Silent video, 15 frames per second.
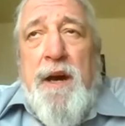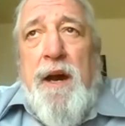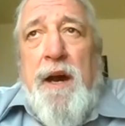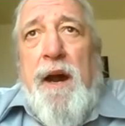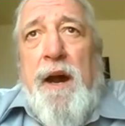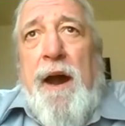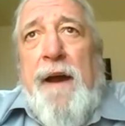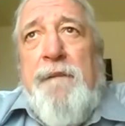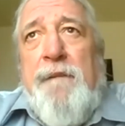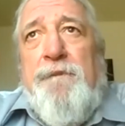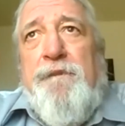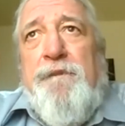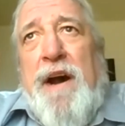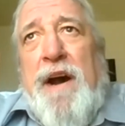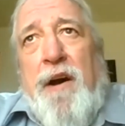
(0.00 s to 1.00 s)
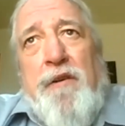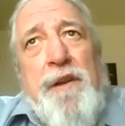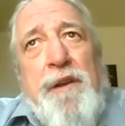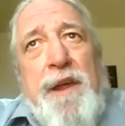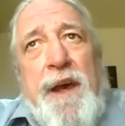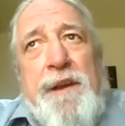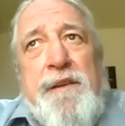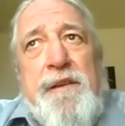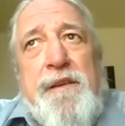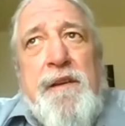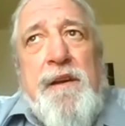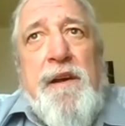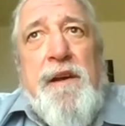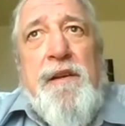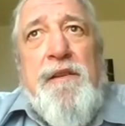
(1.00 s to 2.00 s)
I found that
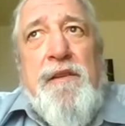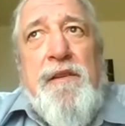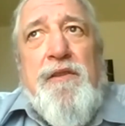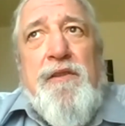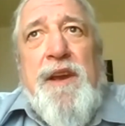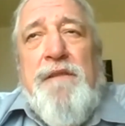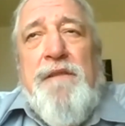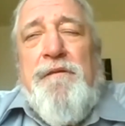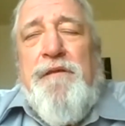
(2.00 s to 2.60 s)
you get